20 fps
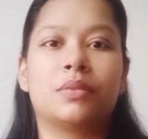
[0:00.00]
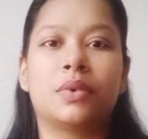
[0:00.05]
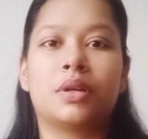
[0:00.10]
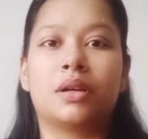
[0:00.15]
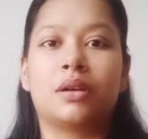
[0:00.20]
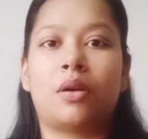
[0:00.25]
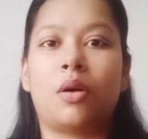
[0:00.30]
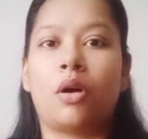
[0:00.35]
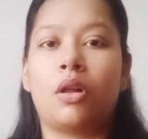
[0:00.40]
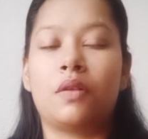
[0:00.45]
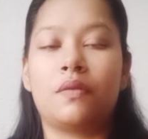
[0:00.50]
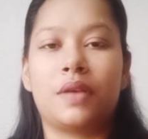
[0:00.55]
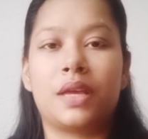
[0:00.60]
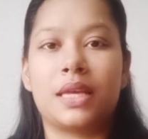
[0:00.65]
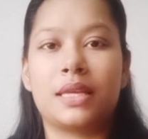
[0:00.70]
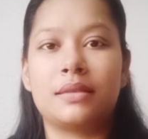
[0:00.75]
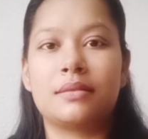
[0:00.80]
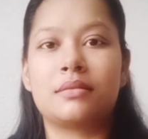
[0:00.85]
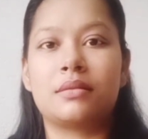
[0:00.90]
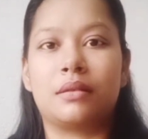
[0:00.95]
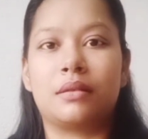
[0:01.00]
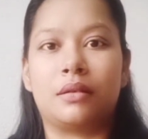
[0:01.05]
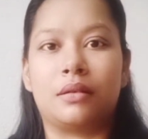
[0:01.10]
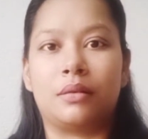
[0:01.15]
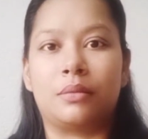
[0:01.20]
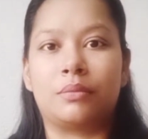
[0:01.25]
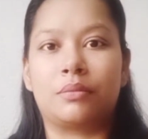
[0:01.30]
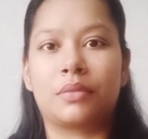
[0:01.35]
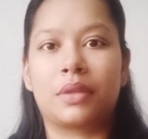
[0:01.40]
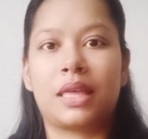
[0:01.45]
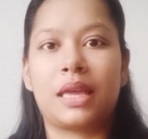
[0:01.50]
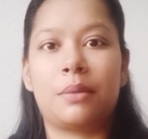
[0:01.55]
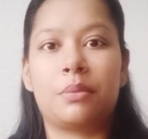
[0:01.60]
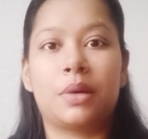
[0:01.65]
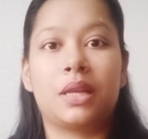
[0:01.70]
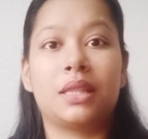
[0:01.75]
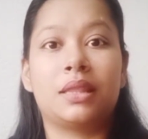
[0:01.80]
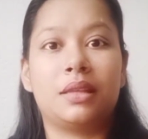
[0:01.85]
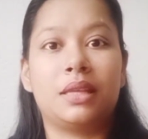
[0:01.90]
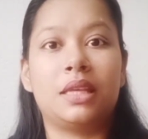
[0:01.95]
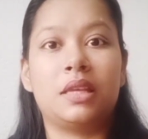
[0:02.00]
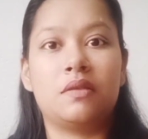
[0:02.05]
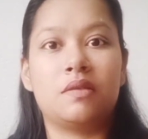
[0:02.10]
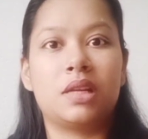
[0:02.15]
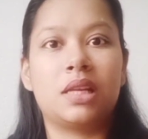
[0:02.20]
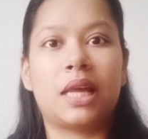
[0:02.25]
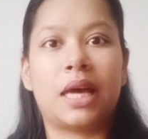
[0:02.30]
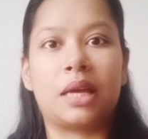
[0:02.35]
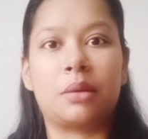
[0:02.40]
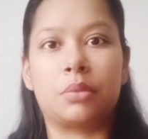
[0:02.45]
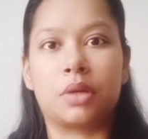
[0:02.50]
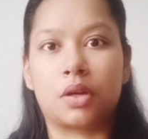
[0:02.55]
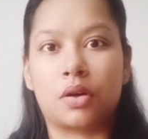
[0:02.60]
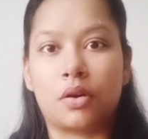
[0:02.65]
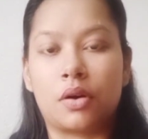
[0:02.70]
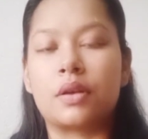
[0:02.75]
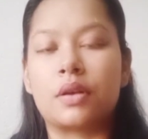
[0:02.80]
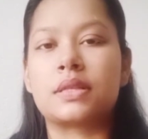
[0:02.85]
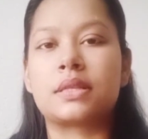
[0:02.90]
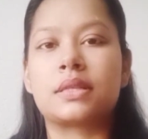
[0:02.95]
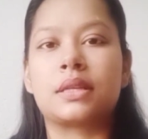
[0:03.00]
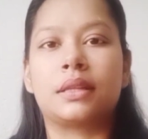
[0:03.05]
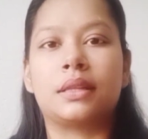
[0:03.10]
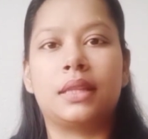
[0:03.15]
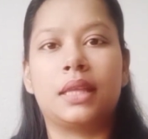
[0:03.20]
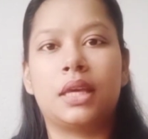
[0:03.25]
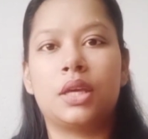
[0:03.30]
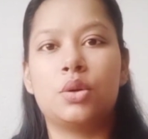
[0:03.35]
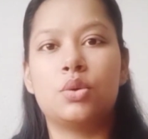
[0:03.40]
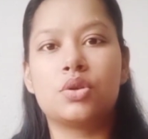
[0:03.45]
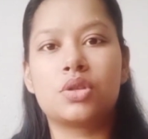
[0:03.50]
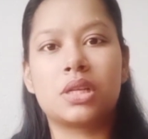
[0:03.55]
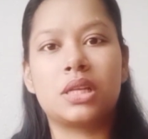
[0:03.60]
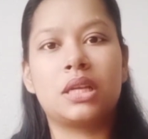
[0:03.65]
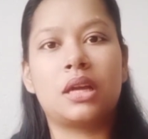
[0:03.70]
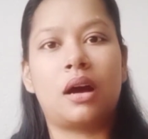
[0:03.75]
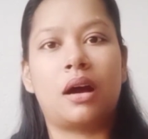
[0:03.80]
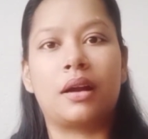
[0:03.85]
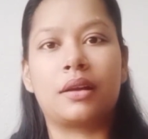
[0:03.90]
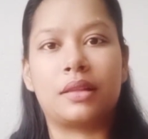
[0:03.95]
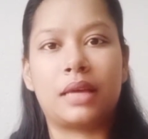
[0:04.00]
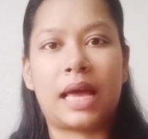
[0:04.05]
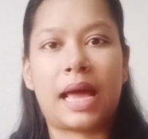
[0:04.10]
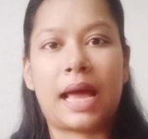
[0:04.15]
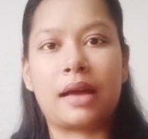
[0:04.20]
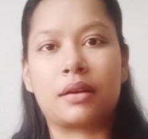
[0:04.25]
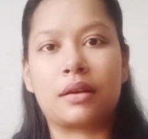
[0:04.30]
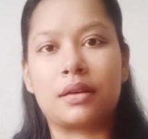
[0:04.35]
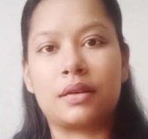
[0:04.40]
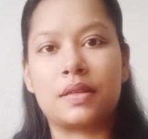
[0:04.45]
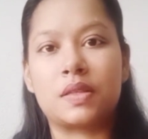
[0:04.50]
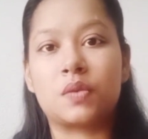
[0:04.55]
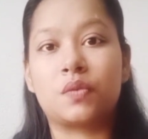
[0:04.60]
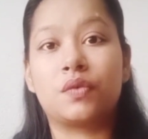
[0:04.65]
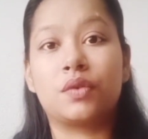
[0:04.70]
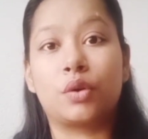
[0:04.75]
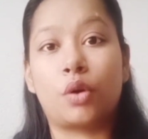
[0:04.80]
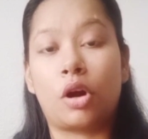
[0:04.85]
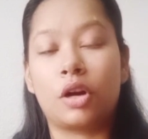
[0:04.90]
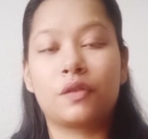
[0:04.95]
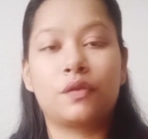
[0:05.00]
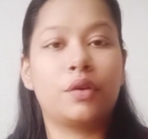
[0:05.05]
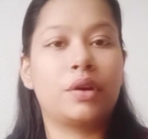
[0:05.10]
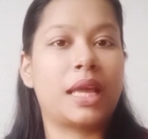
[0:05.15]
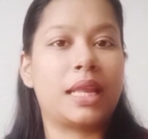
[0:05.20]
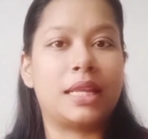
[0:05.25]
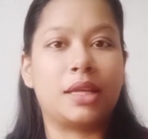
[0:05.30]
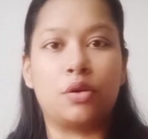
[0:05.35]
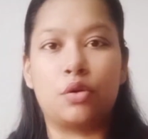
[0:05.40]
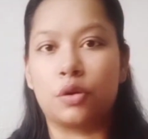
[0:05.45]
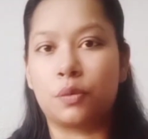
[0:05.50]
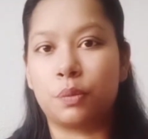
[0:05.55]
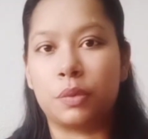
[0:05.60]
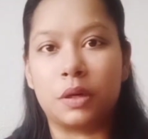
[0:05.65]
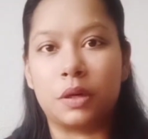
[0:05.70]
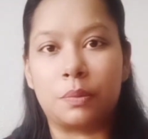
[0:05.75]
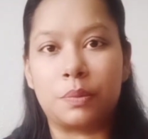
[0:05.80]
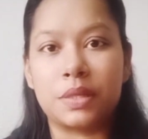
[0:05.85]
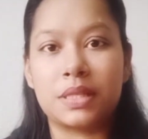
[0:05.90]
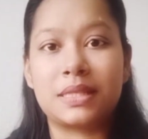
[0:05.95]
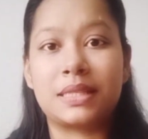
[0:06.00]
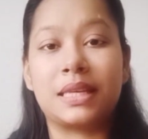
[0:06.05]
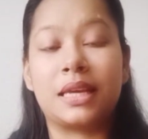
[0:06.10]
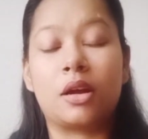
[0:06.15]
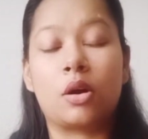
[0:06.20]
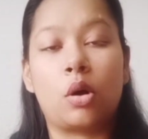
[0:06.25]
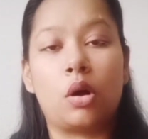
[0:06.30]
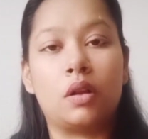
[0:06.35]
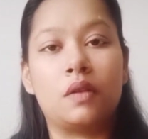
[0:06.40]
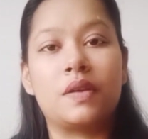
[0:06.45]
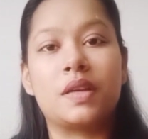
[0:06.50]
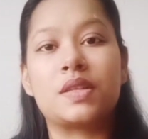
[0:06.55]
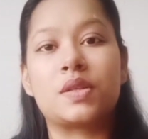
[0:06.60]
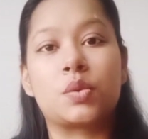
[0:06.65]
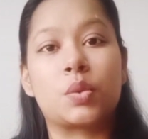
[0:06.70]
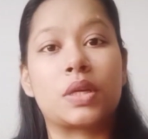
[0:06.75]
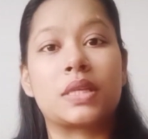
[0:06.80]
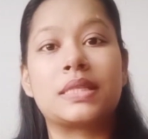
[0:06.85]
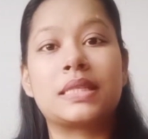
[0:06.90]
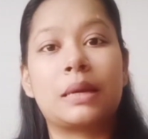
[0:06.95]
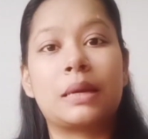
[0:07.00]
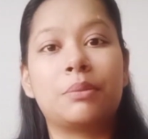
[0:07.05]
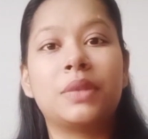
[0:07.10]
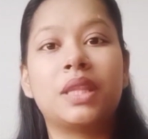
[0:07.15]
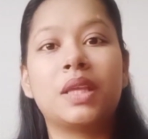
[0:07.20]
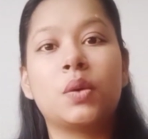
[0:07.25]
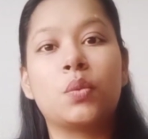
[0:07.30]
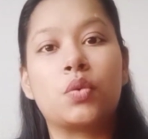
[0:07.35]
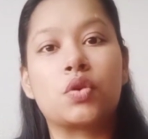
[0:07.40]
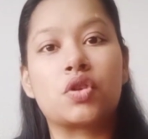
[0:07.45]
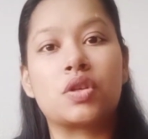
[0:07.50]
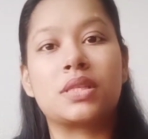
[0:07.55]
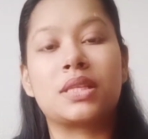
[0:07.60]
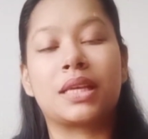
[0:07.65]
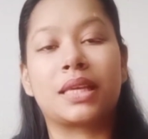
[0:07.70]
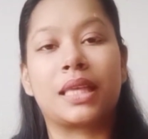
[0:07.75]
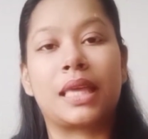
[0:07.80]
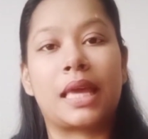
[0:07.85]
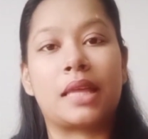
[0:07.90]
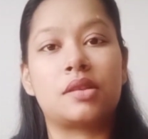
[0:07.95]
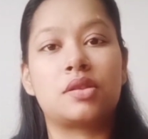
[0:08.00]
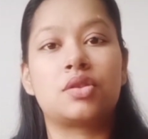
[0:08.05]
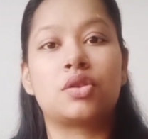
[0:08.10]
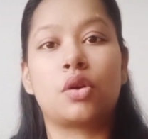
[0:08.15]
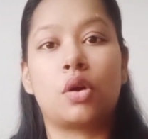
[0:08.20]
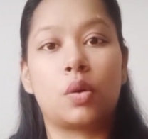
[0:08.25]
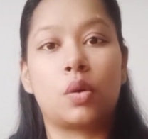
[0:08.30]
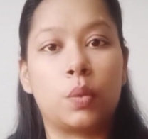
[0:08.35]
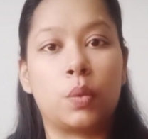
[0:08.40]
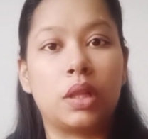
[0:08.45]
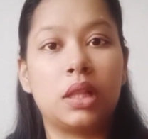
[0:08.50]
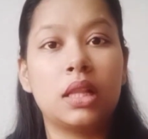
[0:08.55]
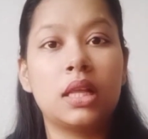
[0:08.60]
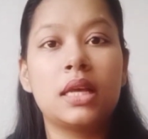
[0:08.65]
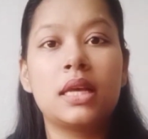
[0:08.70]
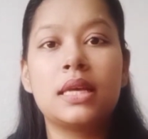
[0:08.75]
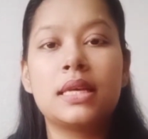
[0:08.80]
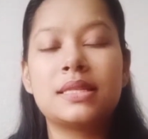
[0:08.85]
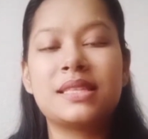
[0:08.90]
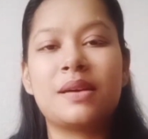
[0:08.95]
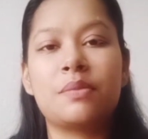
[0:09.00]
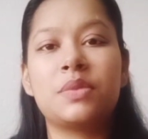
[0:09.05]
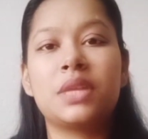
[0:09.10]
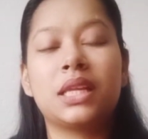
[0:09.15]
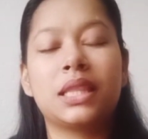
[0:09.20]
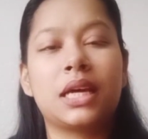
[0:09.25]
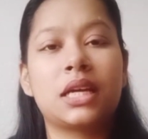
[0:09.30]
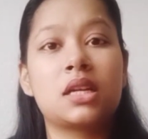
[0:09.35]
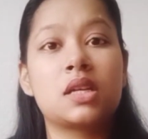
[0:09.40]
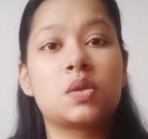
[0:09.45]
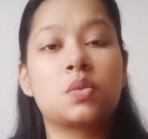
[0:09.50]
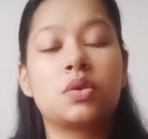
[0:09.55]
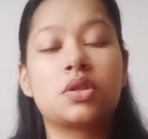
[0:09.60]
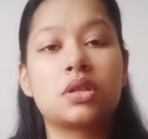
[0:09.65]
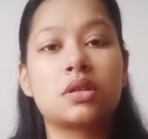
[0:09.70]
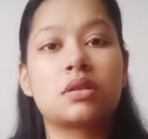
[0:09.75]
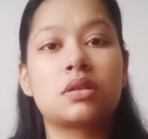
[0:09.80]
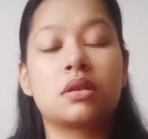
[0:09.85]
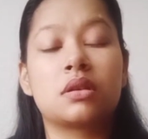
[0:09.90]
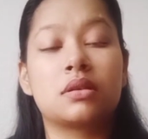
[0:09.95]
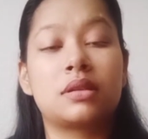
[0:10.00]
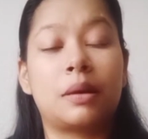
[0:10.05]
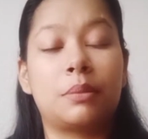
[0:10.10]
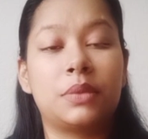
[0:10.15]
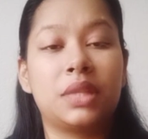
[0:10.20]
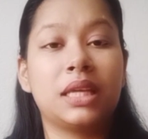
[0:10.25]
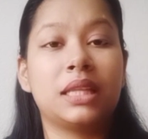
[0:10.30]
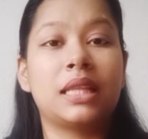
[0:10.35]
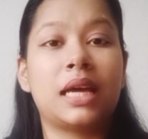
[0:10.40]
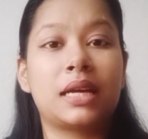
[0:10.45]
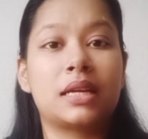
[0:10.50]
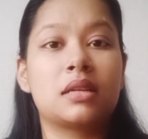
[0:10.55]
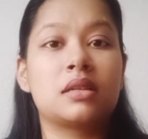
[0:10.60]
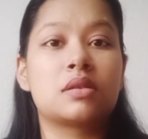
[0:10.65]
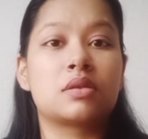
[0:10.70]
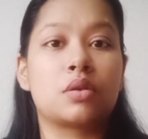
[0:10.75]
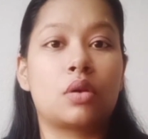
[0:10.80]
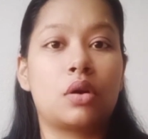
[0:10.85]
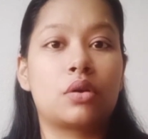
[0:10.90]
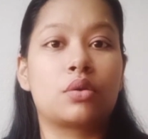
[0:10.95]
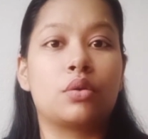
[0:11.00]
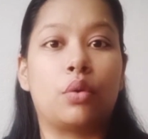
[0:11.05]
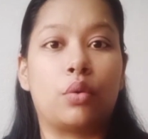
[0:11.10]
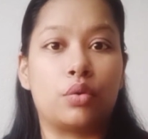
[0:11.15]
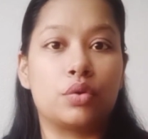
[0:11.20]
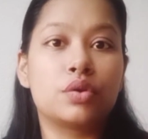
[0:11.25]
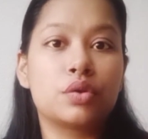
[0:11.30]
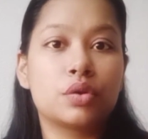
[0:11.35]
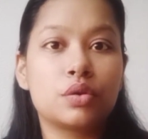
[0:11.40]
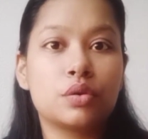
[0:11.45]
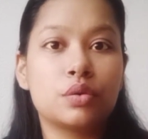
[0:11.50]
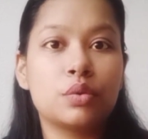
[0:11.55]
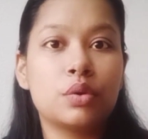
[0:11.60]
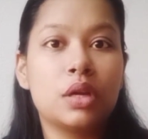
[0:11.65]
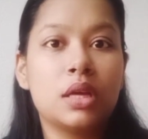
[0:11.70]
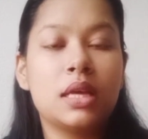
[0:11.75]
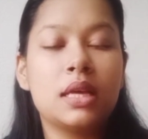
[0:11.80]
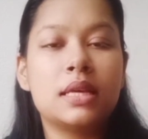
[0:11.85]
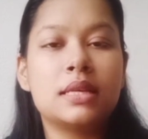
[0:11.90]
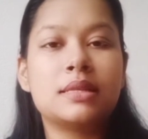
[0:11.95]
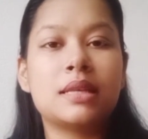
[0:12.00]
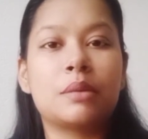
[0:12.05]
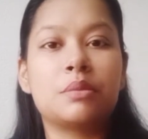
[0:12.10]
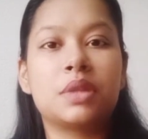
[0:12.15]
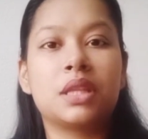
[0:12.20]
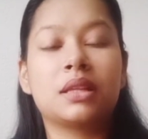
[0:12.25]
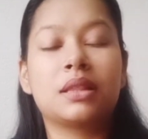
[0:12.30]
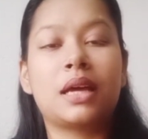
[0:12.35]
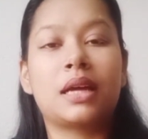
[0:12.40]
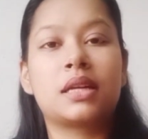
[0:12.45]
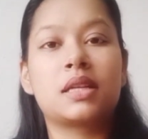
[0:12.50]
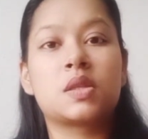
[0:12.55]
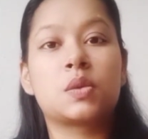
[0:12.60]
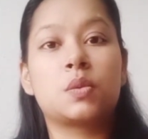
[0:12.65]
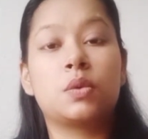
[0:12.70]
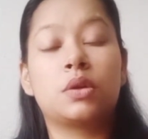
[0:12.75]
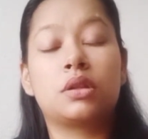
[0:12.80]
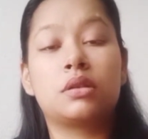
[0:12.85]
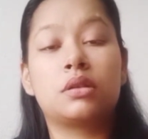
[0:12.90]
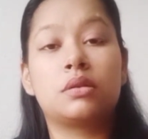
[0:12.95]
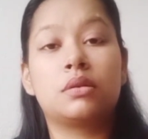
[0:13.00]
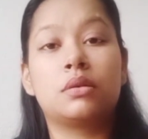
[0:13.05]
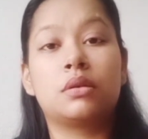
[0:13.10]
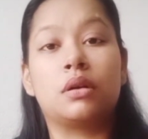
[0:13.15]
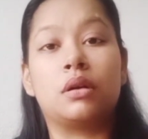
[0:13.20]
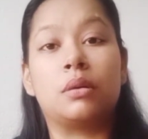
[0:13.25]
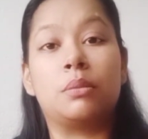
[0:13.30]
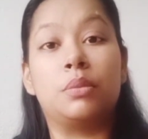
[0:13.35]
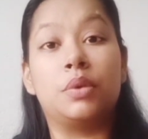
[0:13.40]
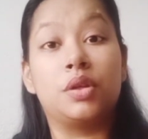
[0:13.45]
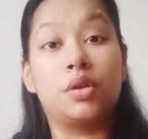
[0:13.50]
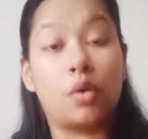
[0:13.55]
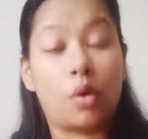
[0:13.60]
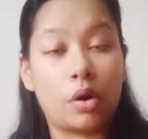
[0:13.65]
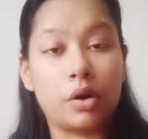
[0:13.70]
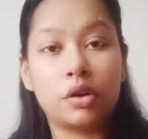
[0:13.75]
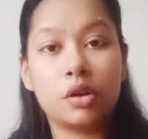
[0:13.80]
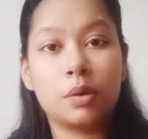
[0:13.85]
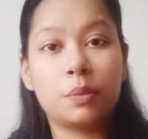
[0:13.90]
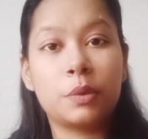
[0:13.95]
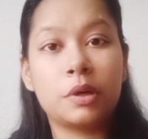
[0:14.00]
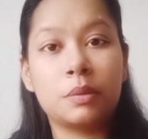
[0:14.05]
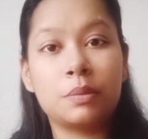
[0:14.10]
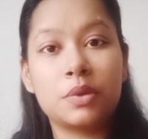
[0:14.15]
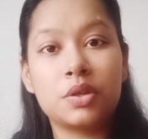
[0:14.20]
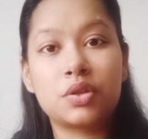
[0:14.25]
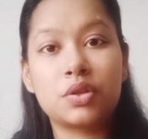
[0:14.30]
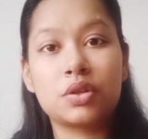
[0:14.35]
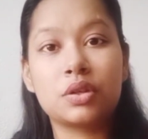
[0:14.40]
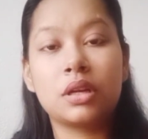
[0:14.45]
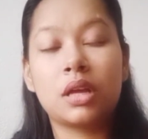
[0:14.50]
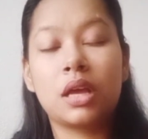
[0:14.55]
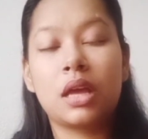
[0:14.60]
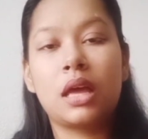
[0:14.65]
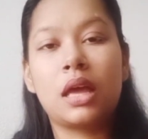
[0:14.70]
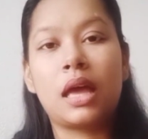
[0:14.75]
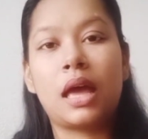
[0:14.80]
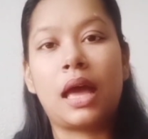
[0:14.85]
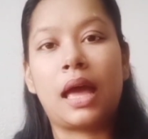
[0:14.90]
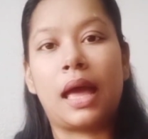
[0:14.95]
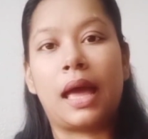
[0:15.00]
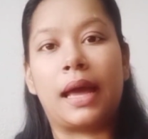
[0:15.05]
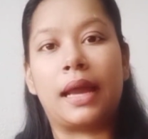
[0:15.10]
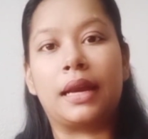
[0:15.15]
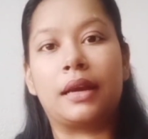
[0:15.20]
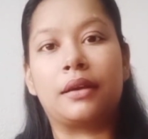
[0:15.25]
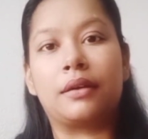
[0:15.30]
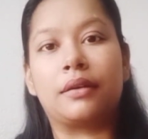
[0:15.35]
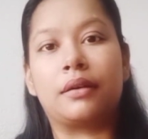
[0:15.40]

always kept in the evil eye, because they usually are the hackers, not for any good purpose. They are always doing something which is against your will, something that is not known to you, something that is with beyond your permission. And